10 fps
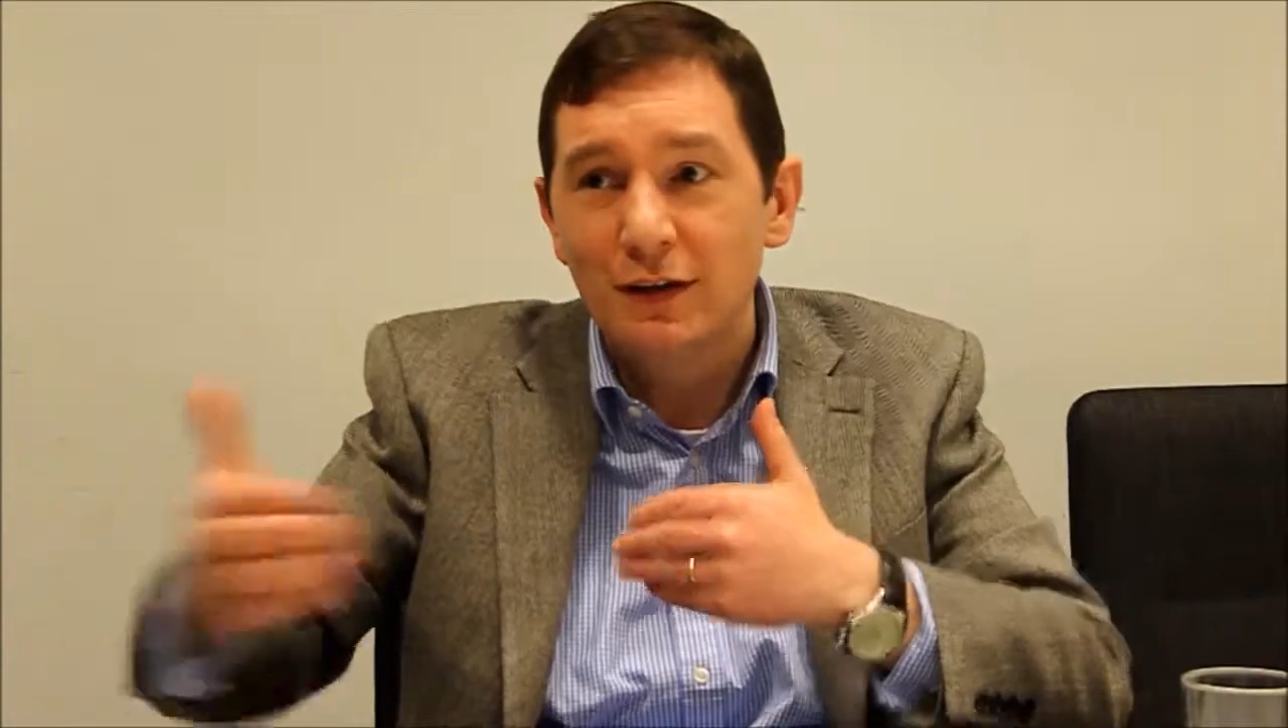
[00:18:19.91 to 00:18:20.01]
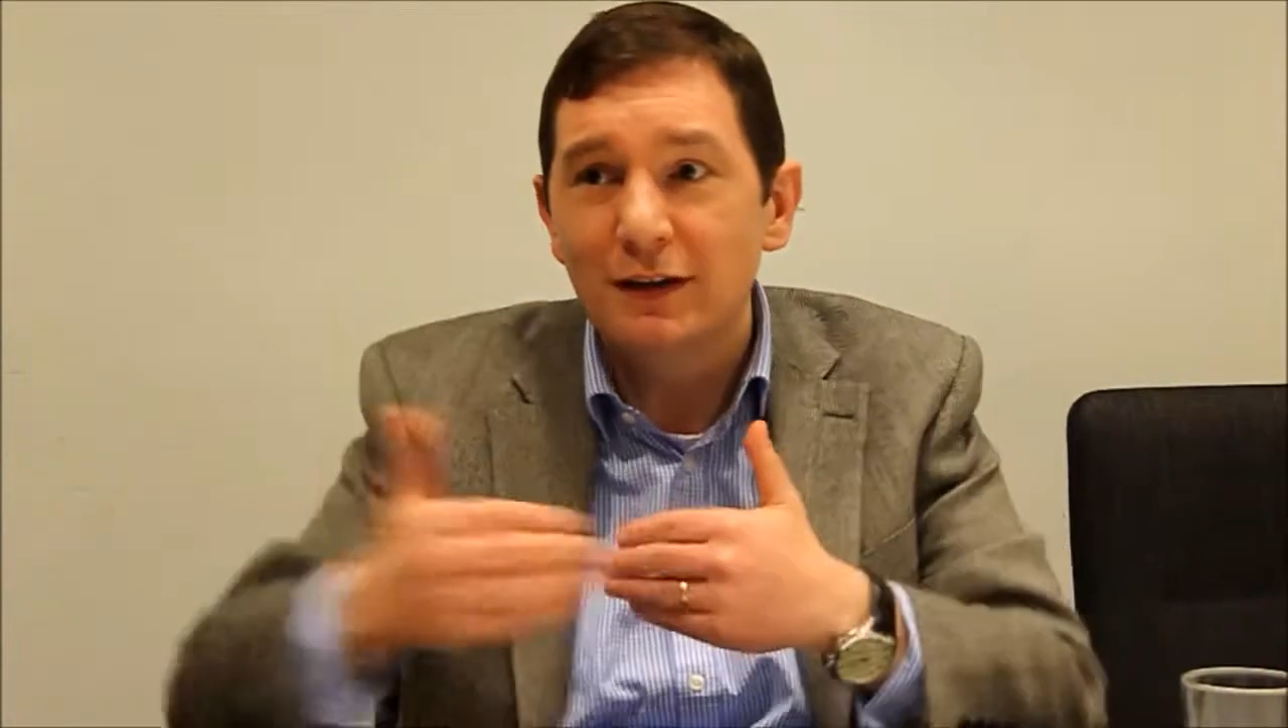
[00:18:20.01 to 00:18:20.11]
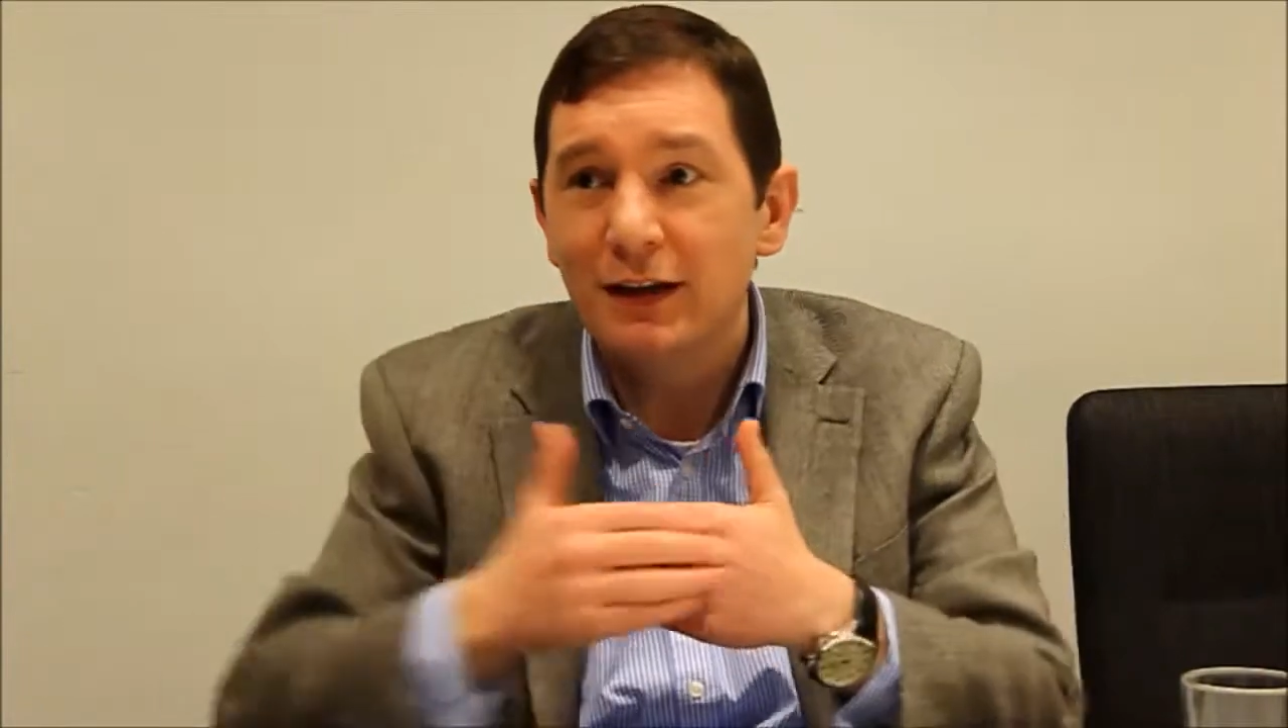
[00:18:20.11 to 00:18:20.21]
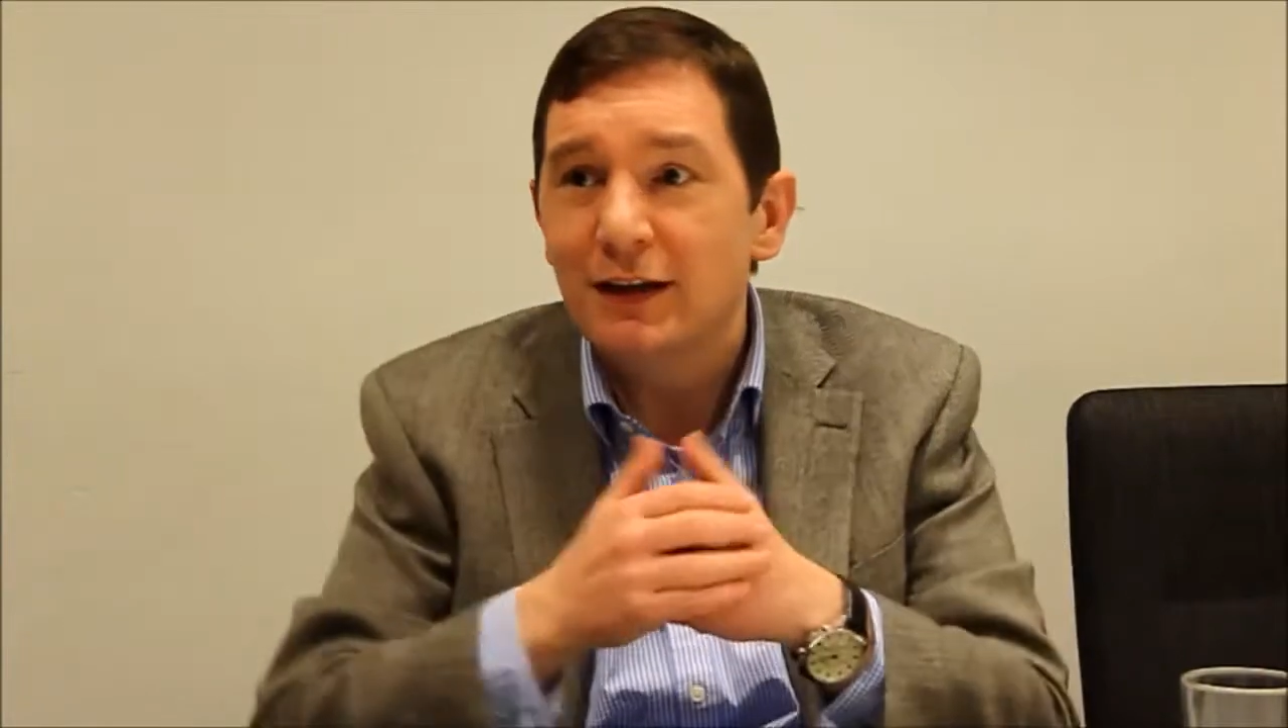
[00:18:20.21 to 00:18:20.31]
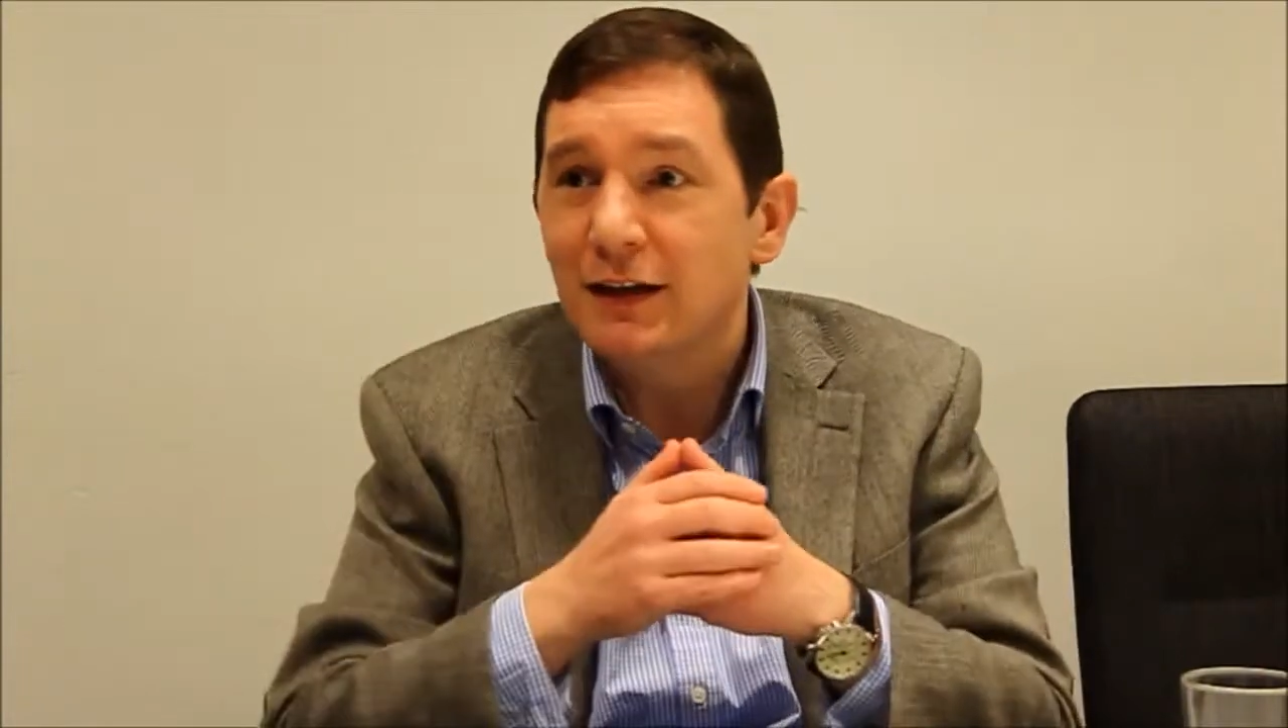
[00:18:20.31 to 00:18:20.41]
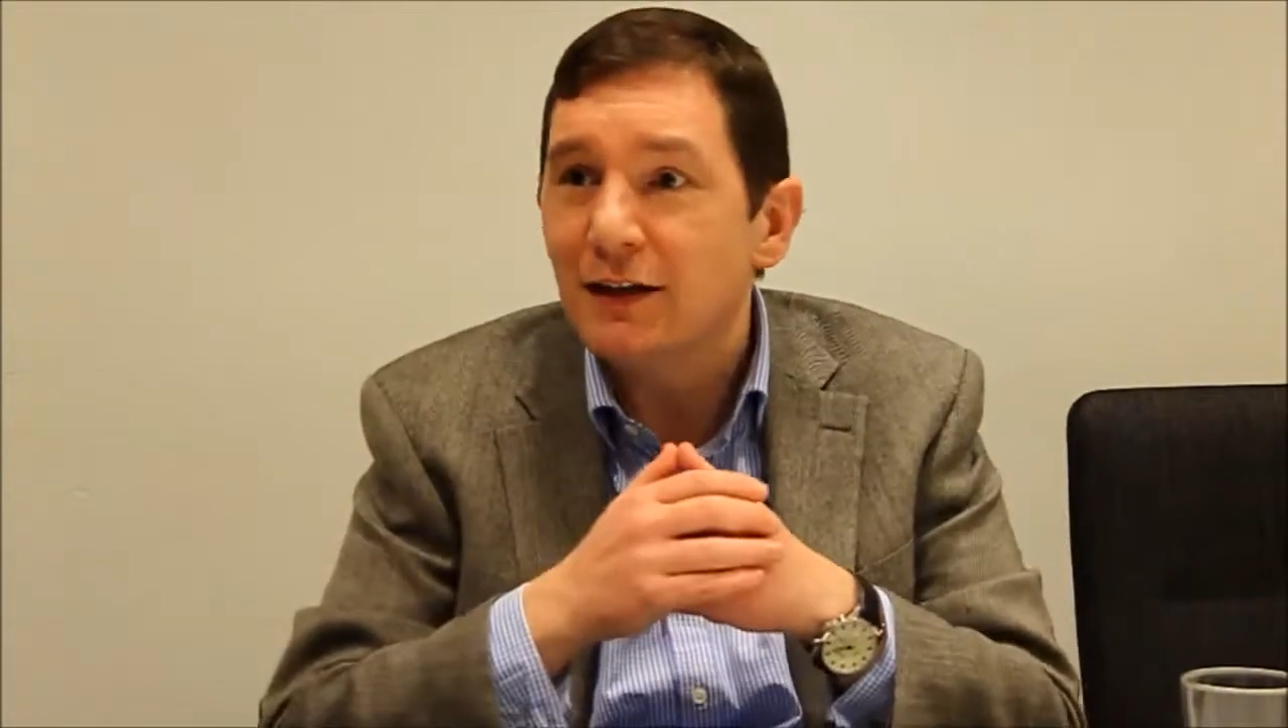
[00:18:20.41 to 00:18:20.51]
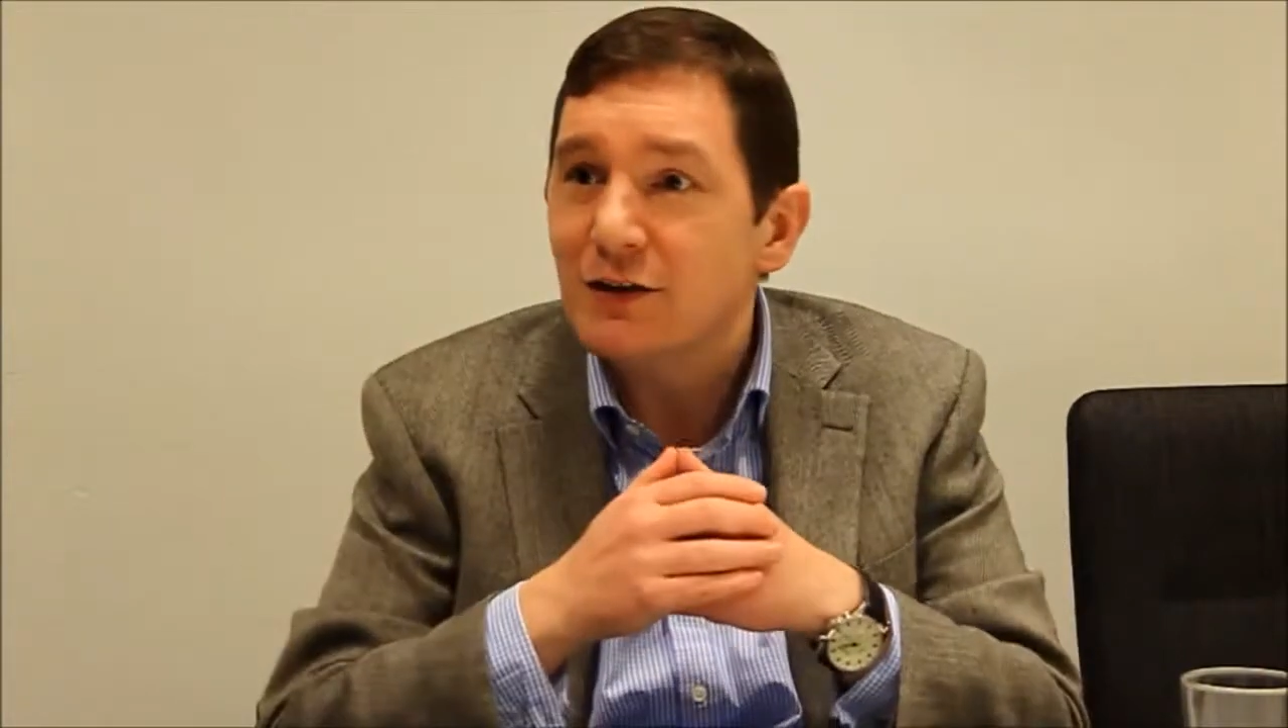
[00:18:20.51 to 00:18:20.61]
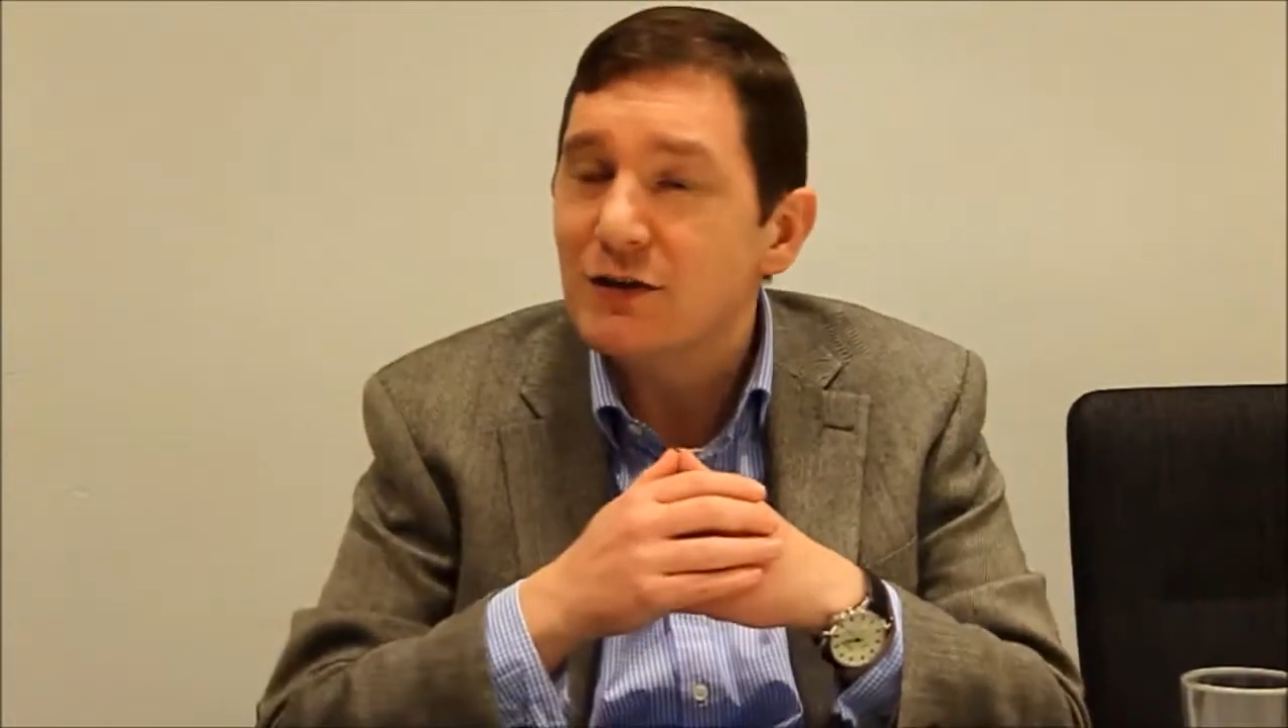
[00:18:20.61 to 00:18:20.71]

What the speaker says: than they need our